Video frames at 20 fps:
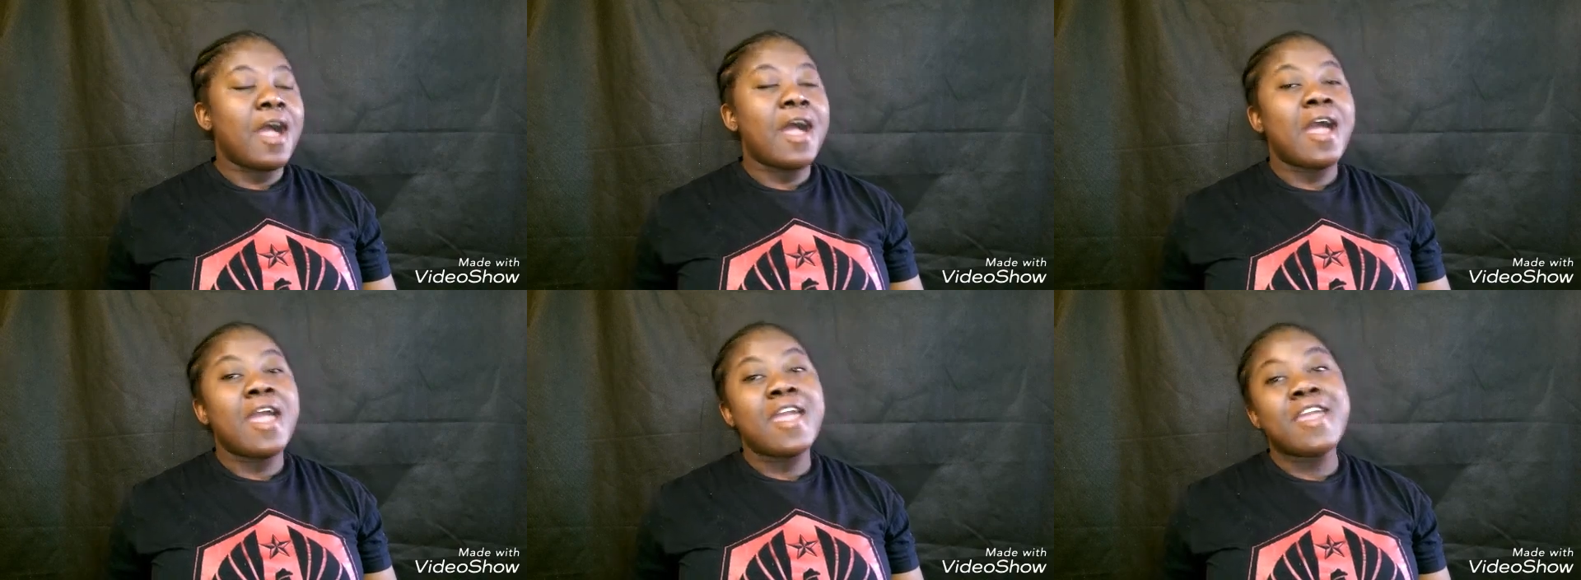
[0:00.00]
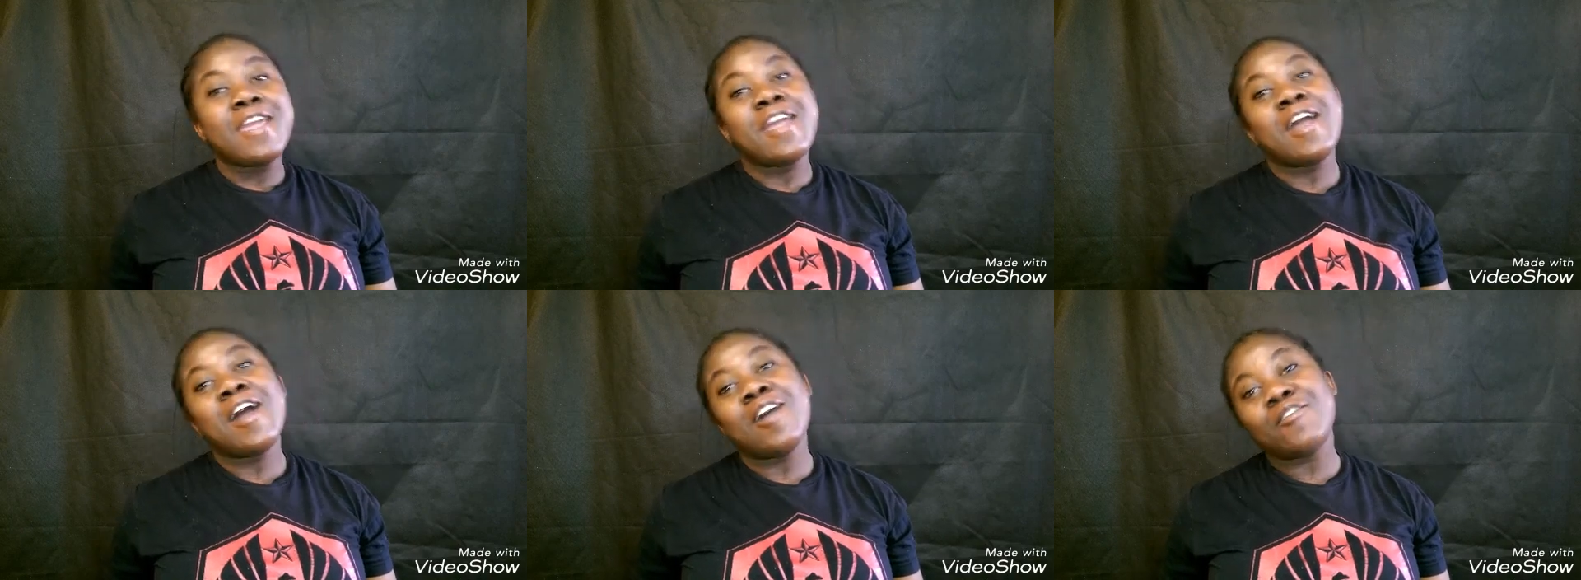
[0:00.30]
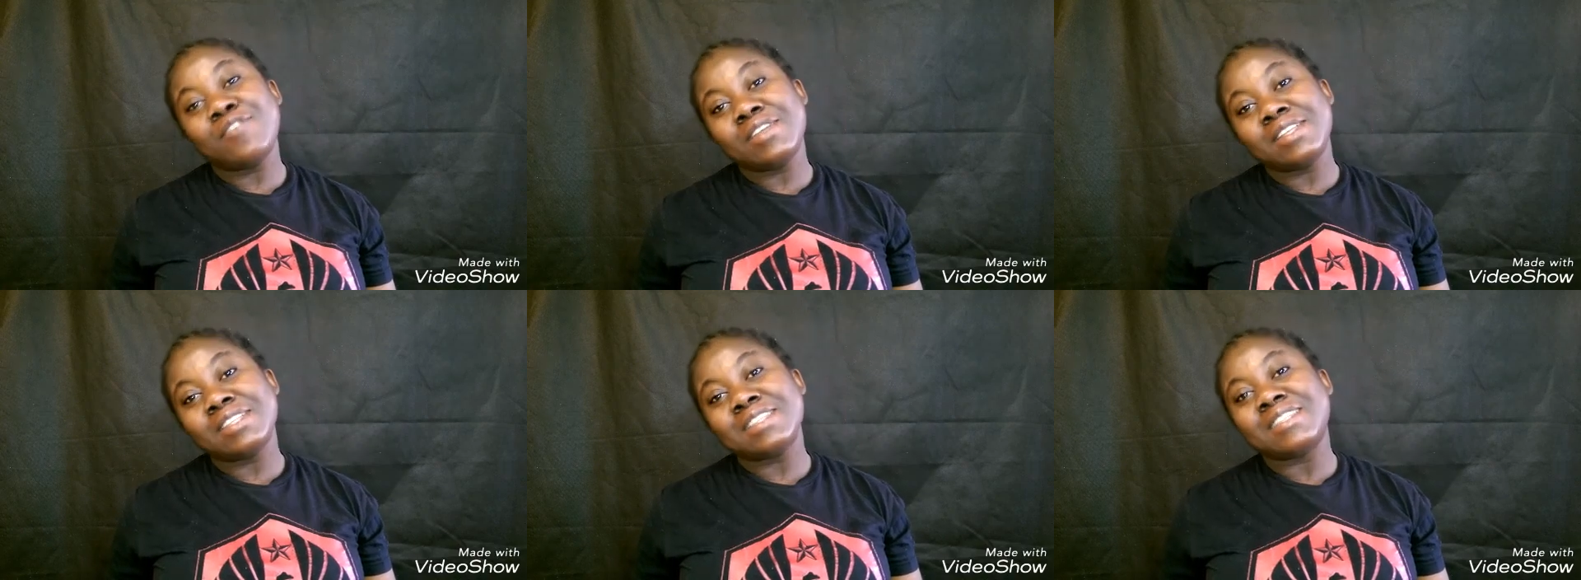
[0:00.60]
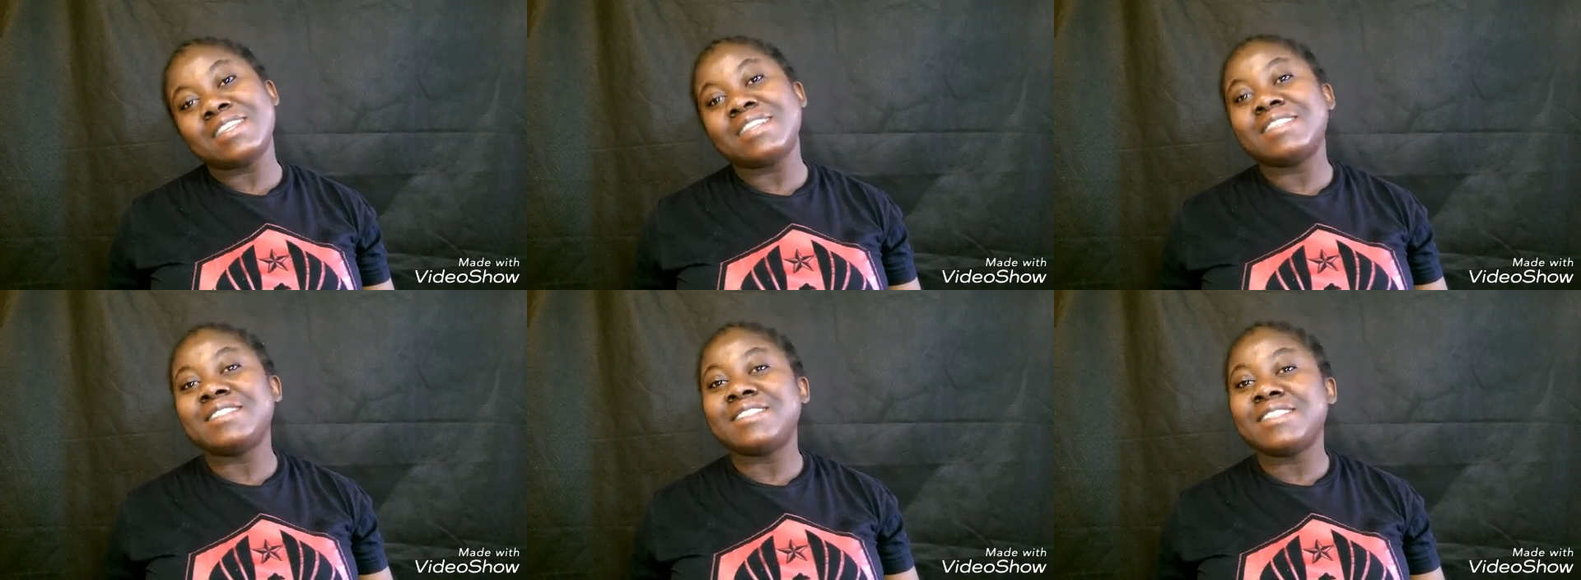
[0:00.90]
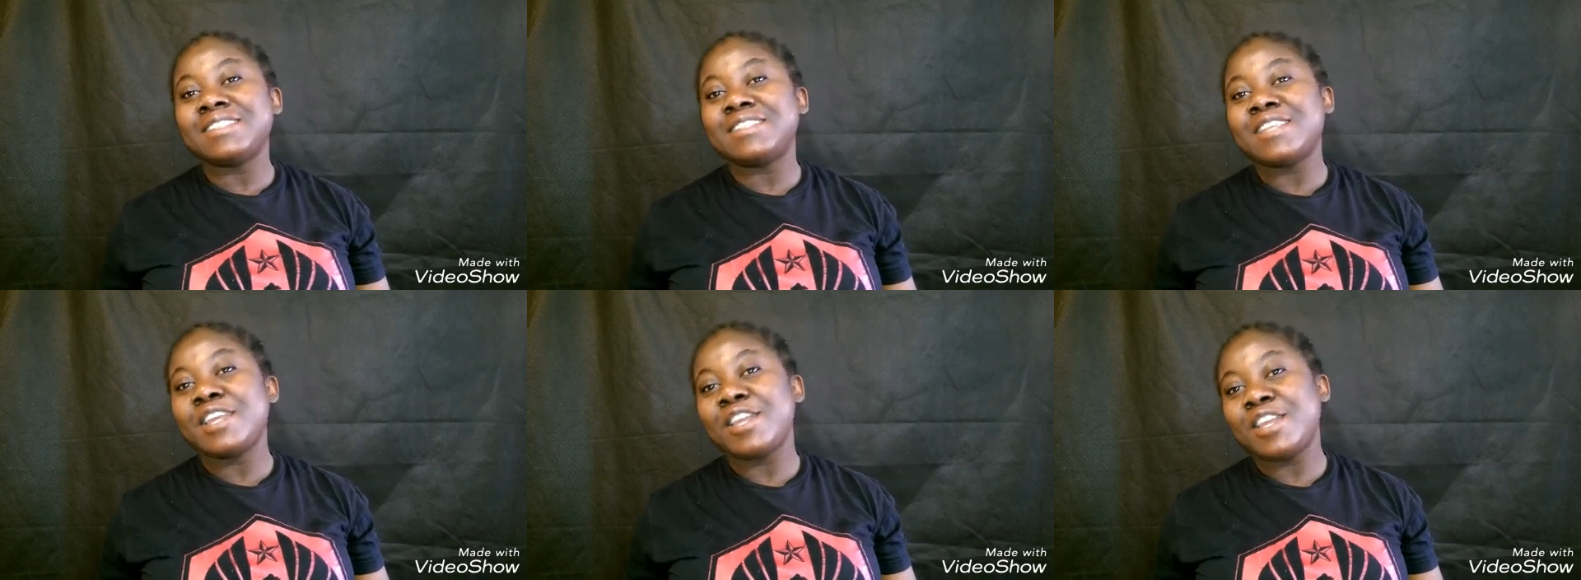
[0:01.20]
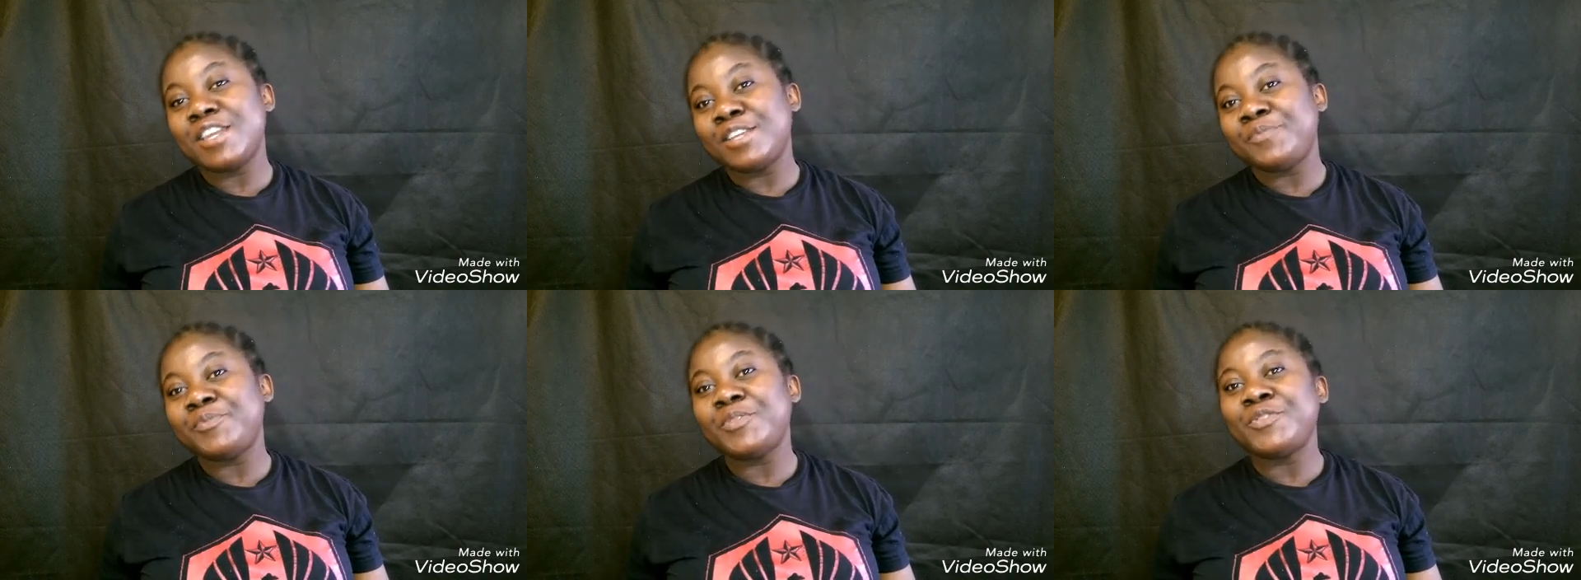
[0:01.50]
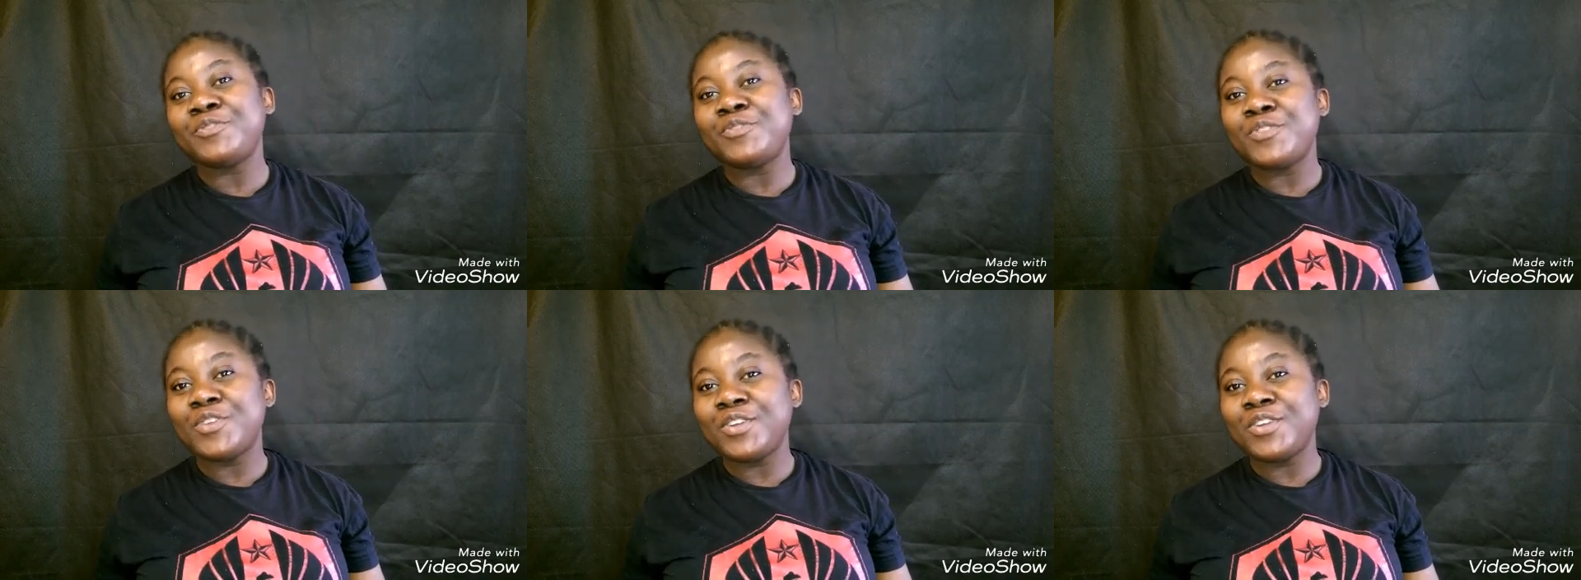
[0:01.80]
I haven't done this hair
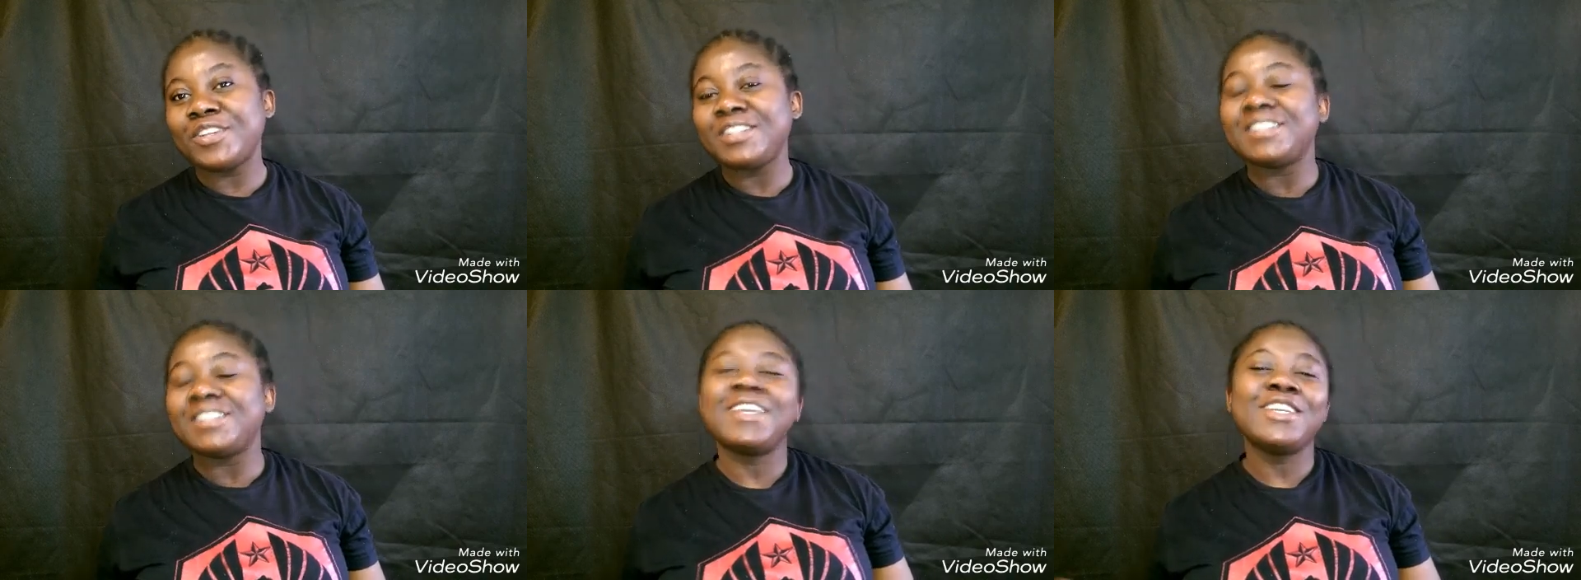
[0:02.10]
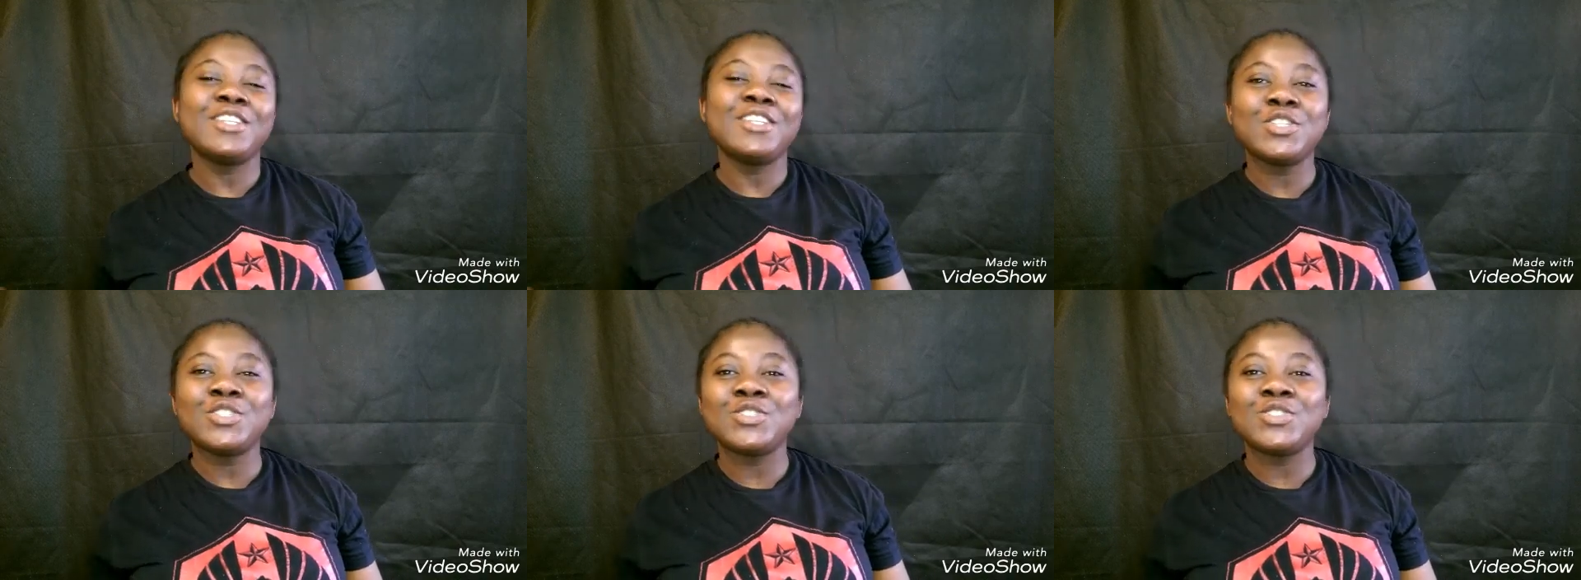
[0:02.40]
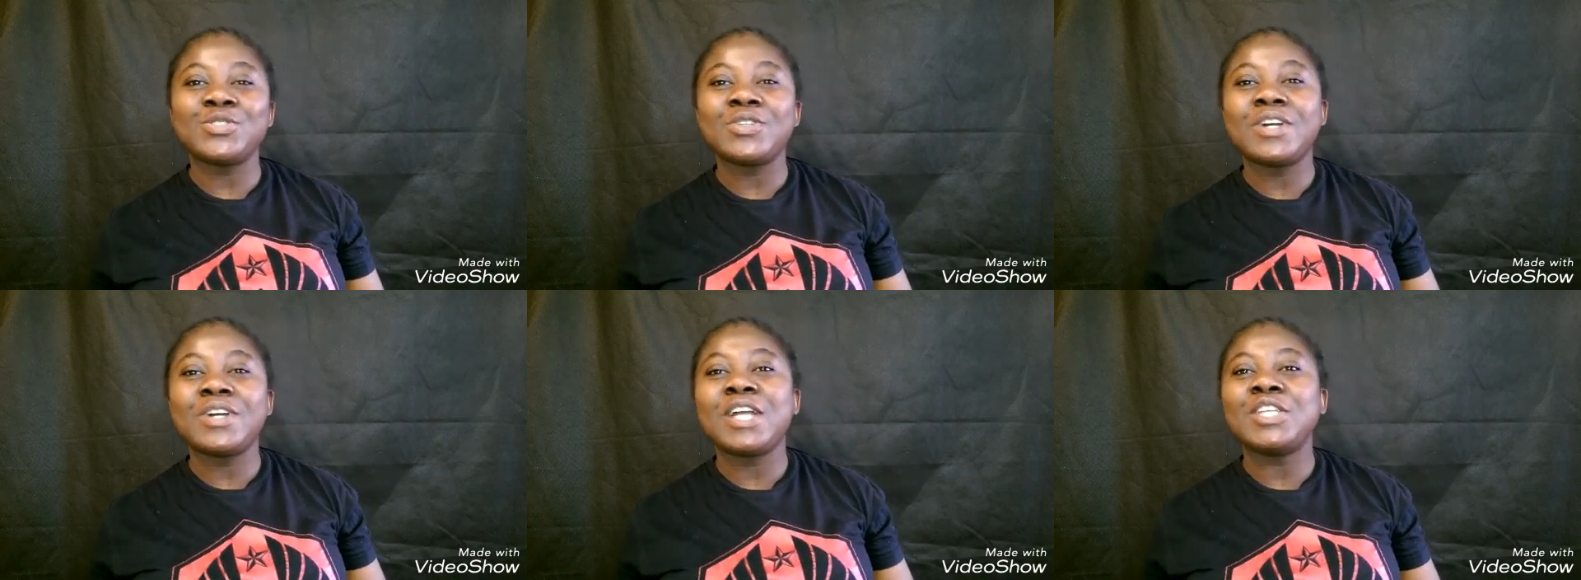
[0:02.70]
before like usual.